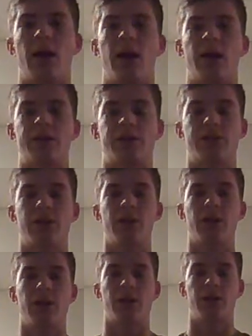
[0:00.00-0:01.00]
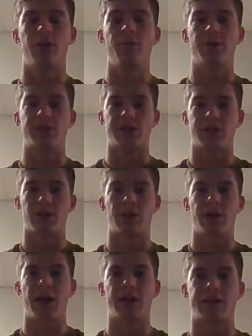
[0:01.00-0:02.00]
and started a new business
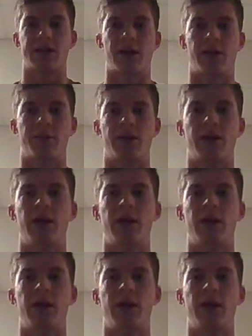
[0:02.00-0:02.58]
called XCOM,